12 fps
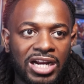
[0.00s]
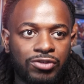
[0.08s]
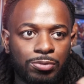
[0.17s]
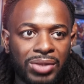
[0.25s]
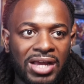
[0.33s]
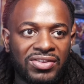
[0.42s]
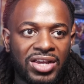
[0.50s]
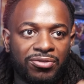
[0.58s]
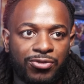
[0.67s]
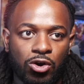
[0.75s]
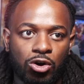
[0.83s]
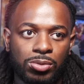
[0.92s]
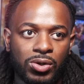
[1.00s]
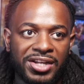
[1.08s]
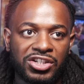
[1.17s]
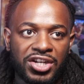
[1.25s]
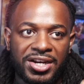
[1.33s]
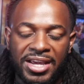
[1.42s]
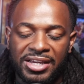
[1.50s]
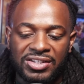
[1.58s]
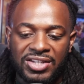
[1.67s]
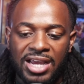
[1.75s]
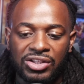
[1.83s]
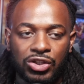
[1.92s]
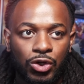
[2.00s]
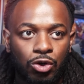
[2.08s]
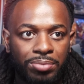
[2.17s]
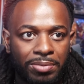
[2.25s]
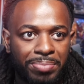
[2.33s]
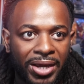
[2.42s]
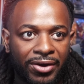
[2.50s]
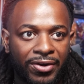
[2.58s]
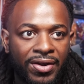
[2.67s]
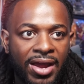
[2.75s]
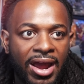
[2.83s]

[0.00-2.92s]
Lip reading: If you're playing the Infernoble engine, it gets a little bit bigger.